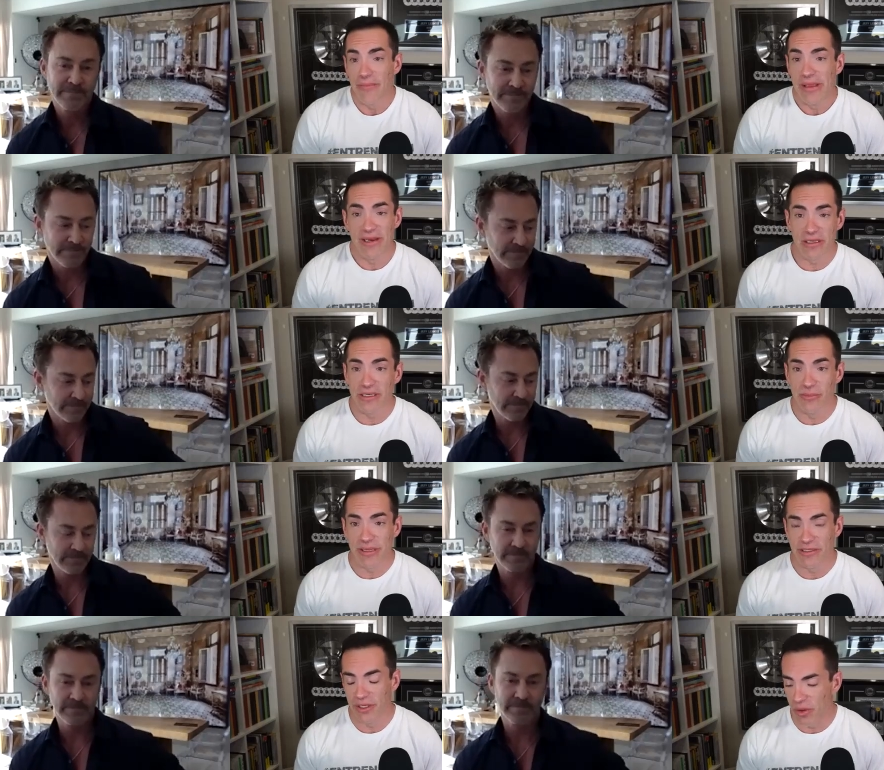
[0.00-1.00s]
Speaker 1: mean, it does me
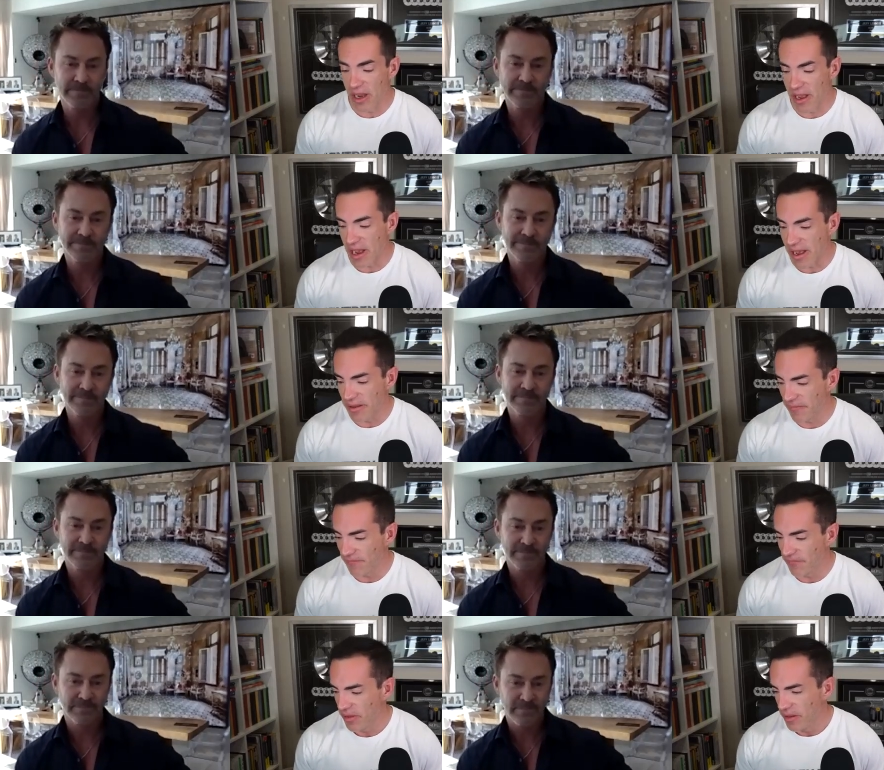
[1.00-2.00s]
too. I. I
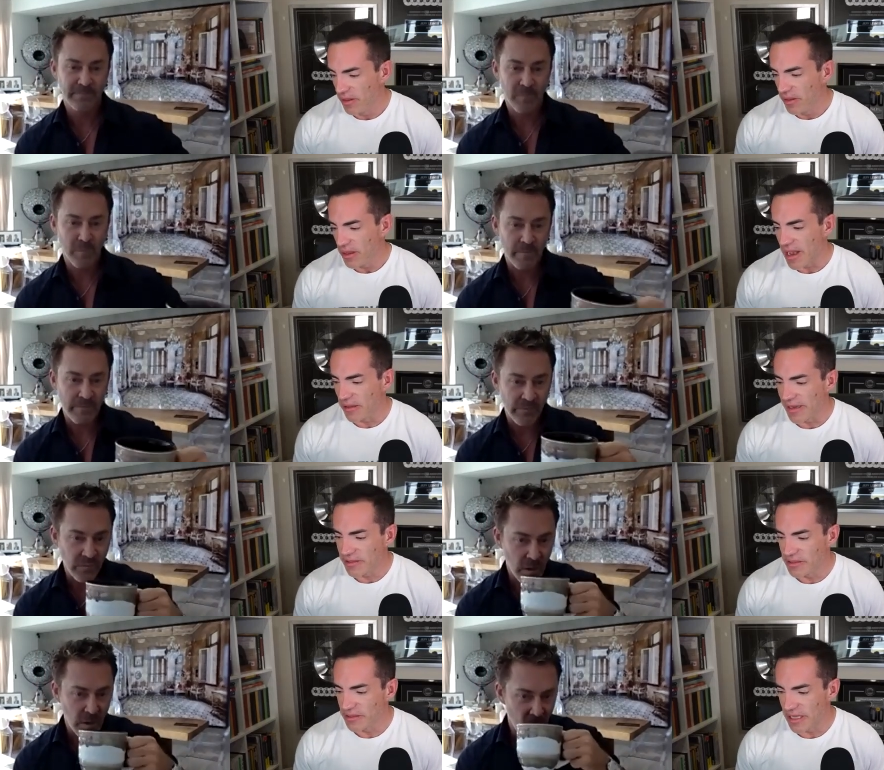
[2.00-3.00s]
I like
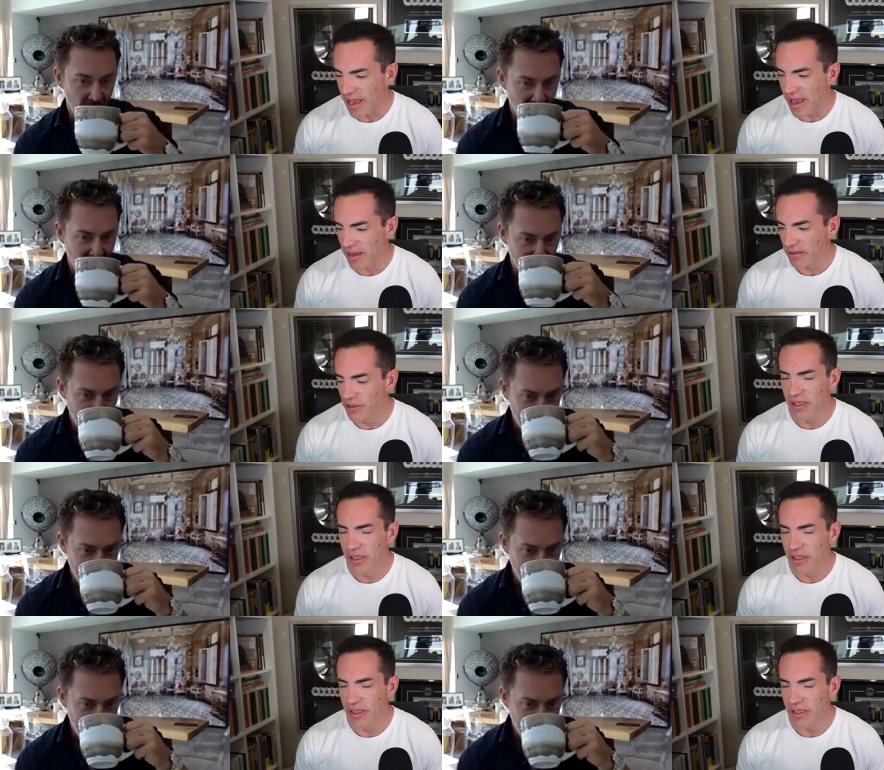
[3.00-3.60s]
to say to